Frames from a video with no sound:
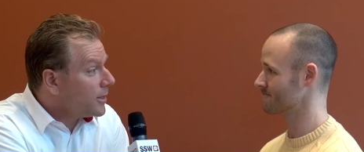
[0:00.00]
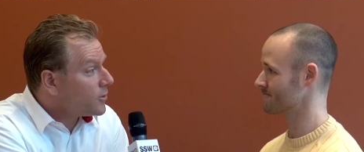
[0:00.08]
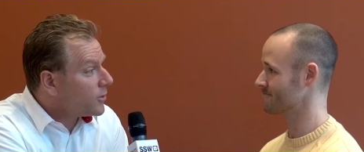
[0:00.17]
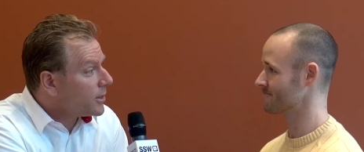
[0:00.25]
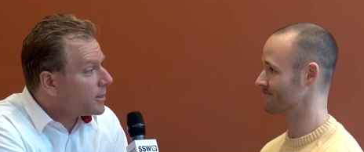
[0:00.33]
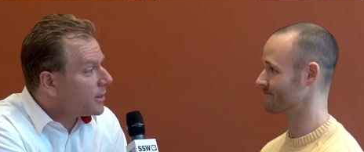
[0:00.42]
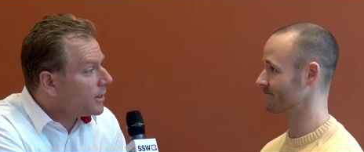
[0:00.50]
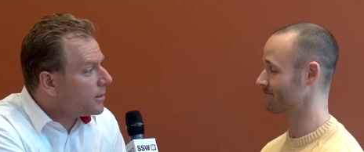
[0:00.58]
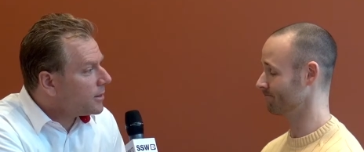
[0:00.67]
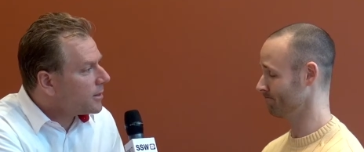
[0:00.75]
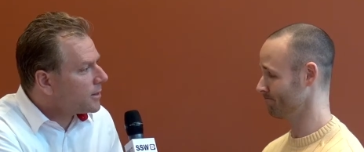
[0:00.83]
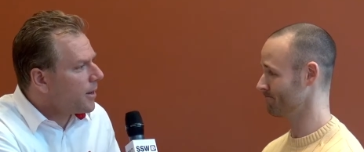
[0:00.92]

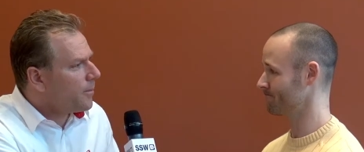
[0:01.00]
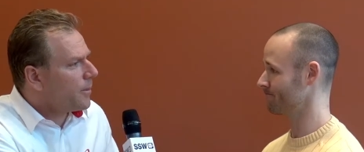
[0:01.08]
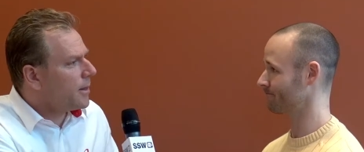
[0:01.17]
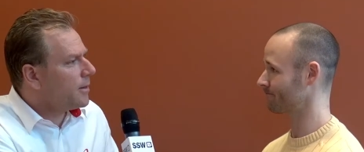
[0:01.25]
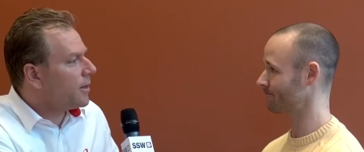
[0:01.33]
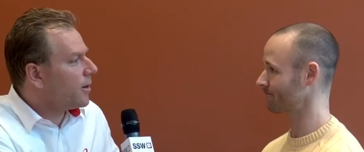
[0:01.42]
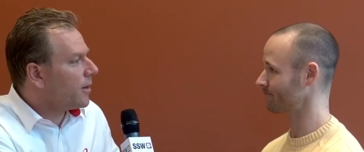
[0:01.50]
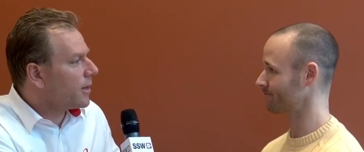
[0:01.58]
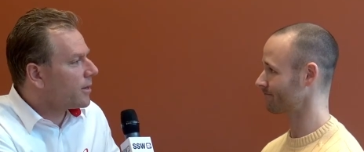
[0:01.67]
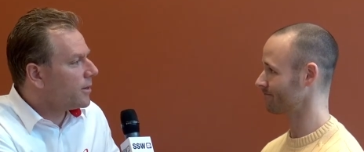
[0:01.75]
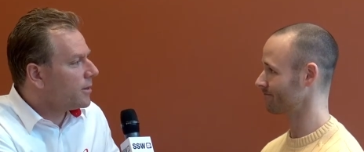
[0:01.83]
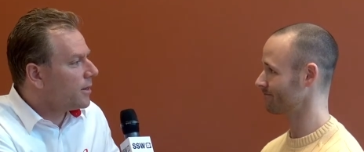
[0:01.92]
Speaker 1: interesting. Does that mean that
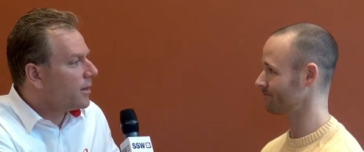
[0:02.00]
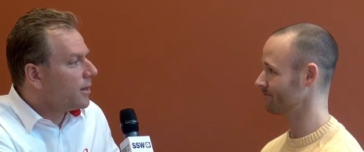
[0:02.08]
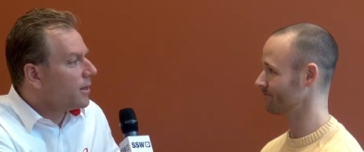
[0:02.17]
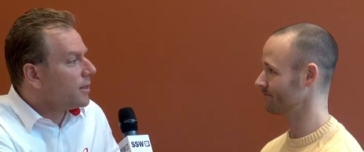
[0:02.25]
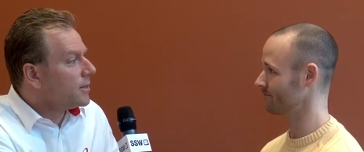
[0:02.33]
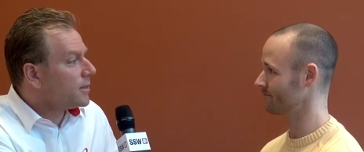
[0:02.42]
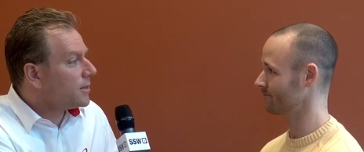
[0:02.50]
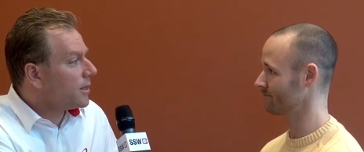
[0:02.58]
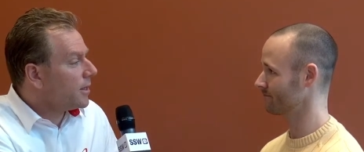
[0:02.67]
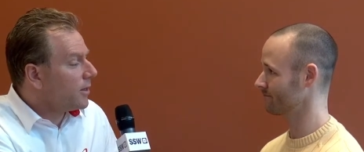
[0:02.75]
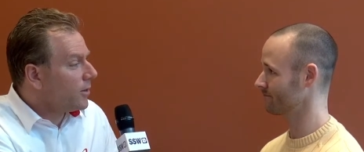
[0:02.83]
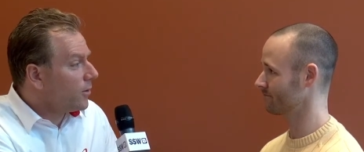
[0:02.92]
I could
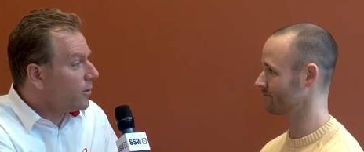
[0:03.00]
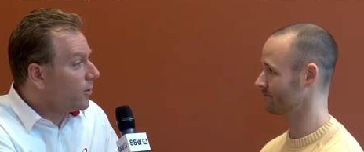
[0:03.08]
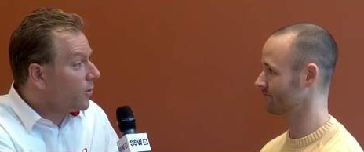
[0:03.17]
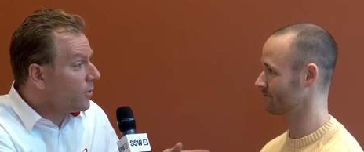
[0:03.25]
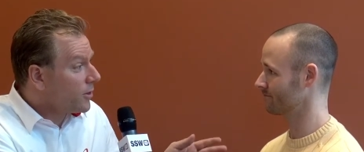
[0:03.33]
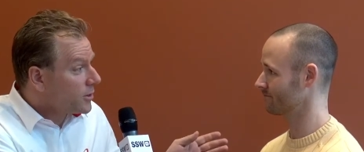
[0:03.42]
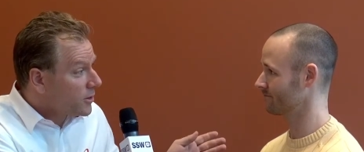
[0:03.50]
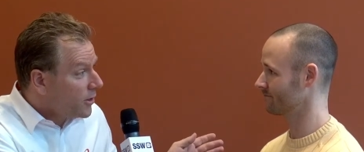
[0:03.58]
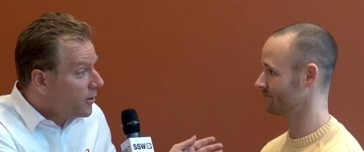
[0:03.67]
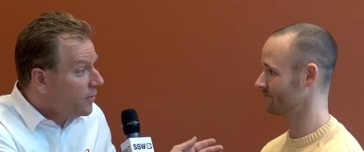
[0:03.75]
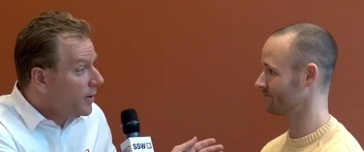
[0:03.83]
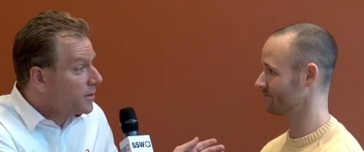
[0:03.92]
see all the
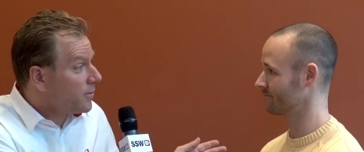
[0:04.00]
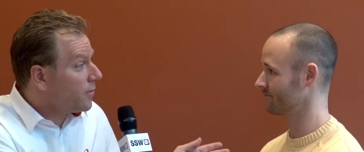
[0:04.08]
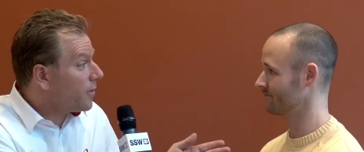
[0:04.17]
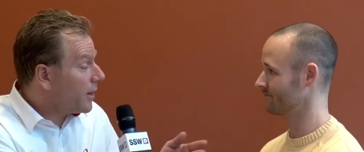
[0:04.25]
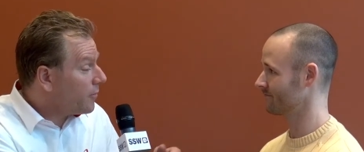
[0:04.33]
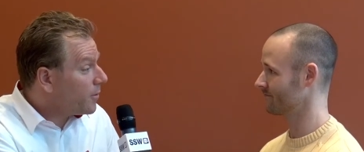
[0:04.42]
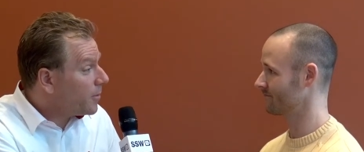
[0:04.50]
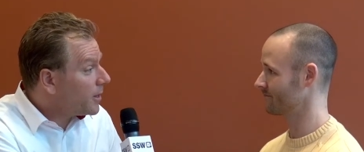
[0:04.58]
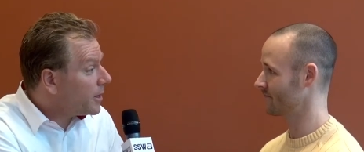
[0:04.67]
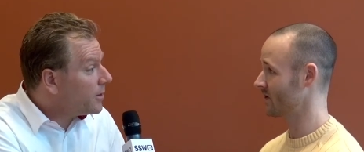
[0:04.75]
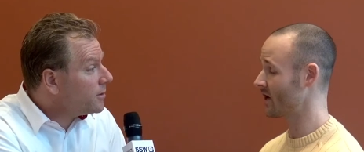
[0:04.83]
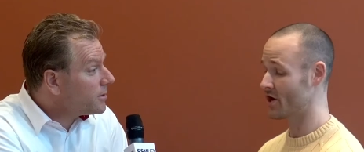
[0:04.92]
surveys of
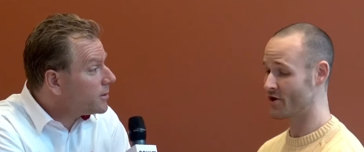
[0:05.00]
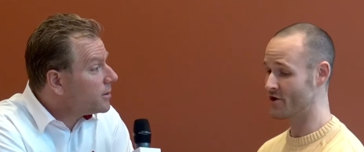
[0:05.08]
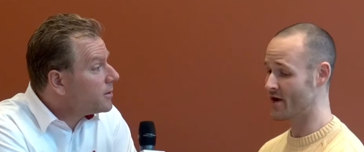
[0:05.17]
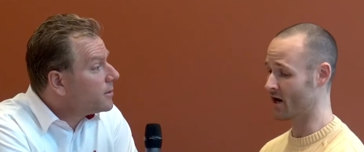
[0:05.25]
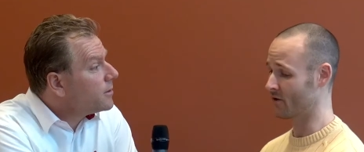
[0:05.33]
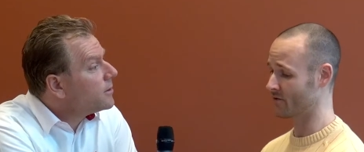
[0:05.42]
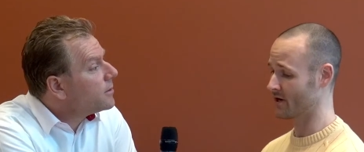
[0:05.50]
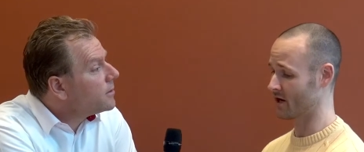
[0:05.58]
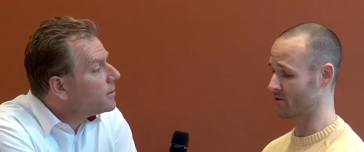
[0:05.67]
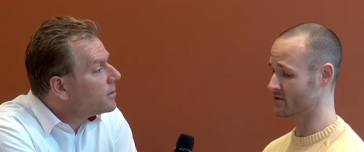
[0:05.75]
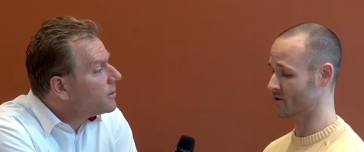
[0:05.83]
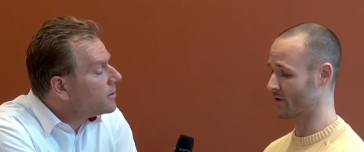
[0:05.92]
everybody else?
Speaker 2: No,
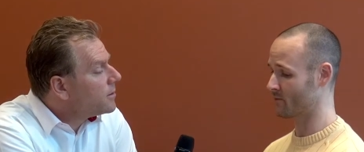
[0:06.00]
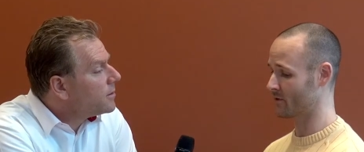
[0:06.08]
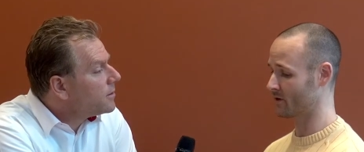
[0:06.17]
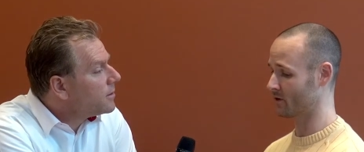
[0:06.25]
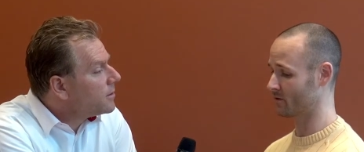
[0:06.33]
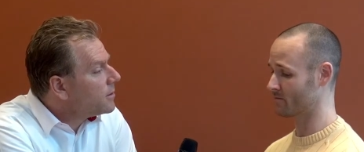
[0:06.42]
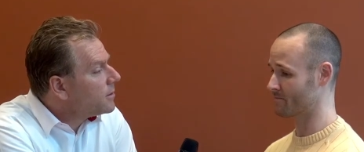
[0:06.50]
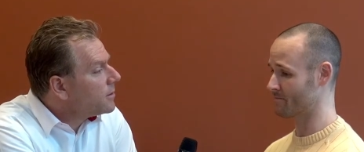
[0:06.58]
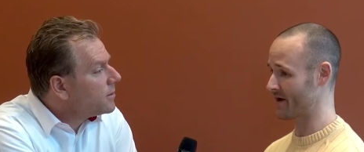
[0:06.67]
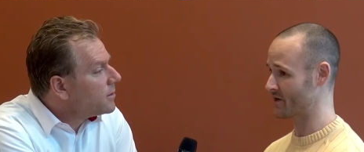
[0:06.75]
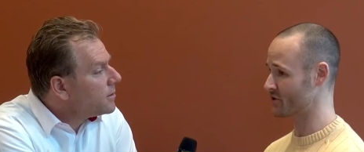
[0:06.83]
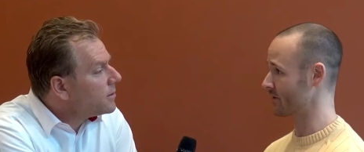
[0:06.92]
no. So we will
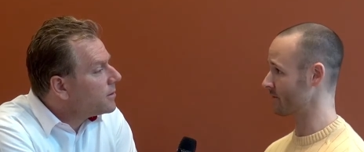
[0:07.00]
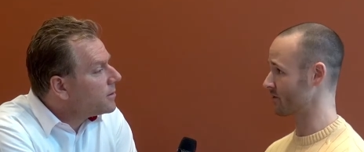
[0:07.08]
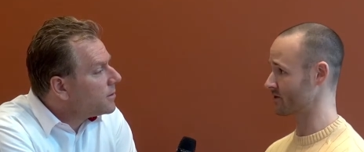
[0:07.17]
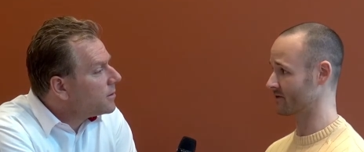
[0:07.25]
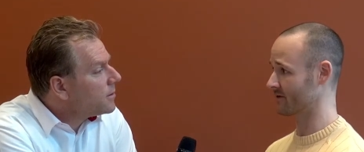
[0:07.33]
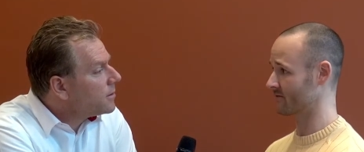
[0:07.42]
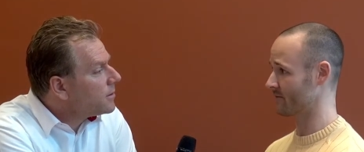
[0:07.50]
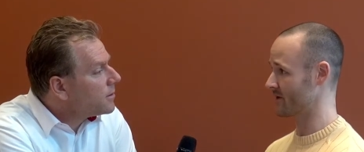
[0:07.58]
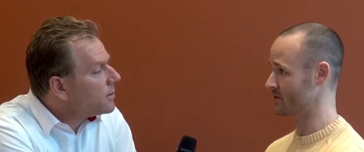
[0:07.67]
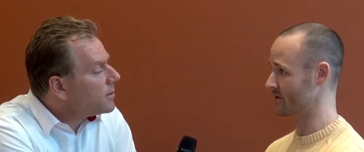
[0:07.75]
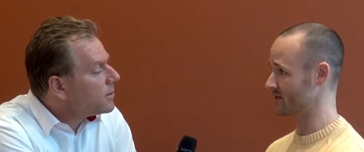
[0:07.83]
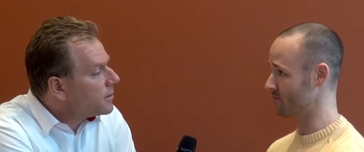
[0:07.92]
make sure that personal
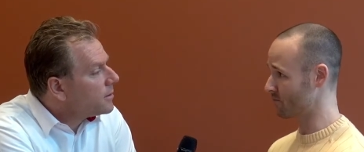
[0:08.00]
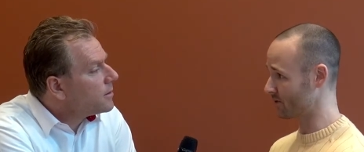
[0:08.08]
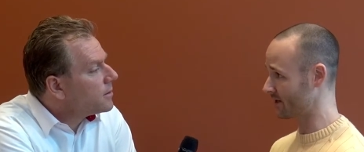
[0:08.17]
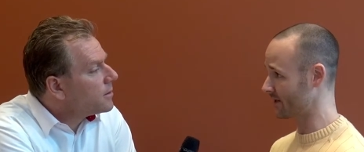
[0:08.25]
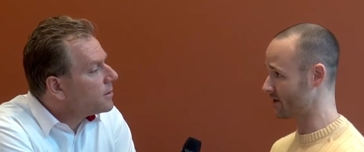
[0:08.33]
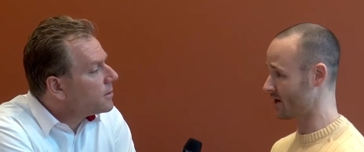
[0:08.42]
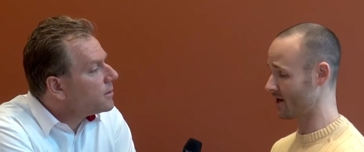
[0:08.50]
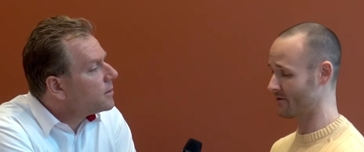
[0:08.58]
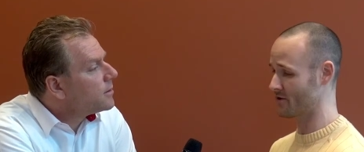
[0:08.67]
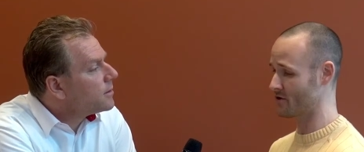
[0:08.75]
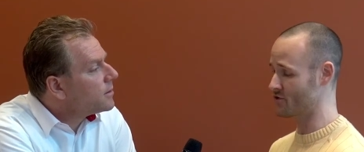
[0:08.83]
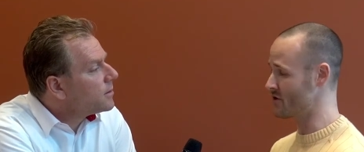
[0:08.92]
information is completely
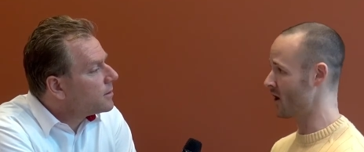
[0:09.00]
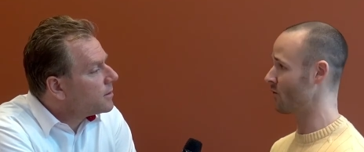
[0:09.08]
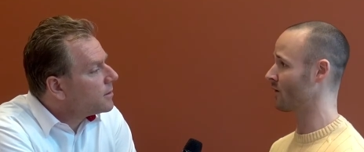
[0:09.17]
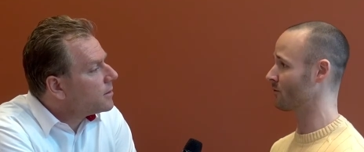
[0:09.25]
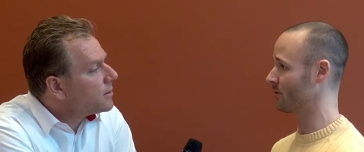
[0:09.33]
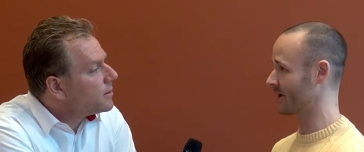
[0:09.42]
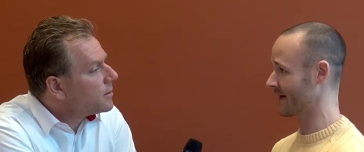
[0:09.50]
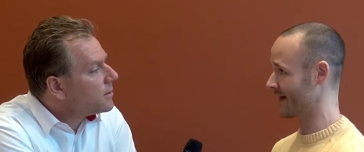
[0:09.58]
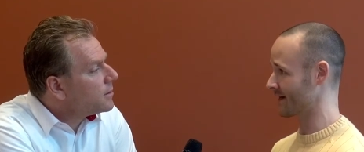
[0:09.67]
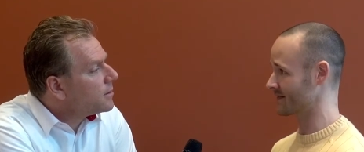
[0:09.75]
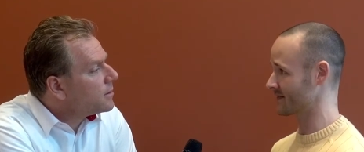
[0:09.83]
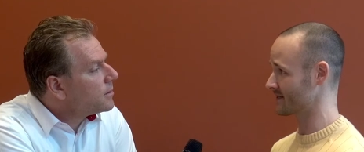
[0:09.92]
gone. No one will get
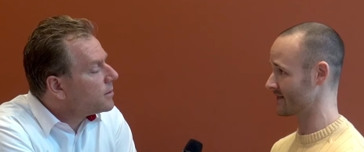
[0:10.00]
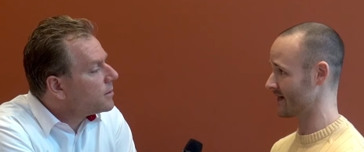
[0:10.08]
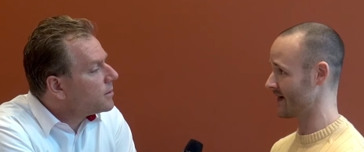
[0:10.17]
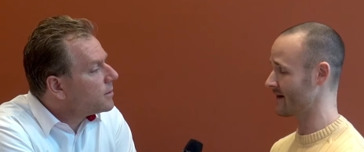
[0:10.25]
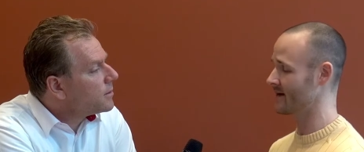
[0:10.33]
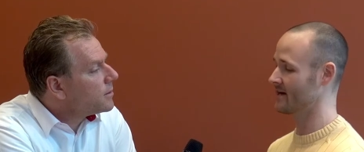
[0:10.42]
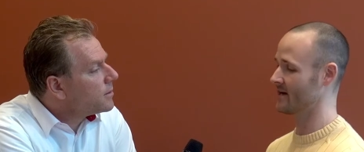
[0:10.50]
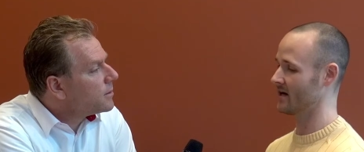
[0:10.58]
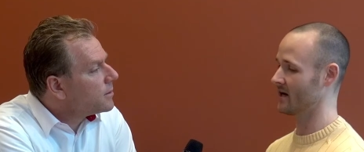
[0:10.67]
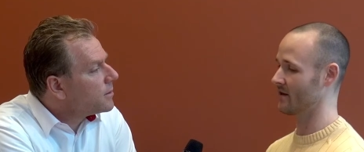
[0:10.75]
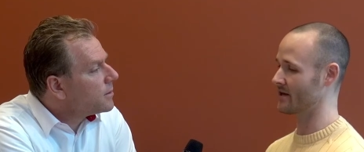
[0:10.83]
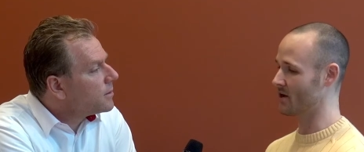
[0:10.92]
access to that.
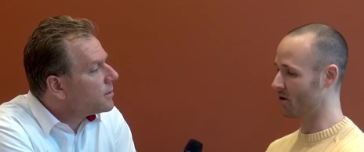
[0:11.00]
Uh, the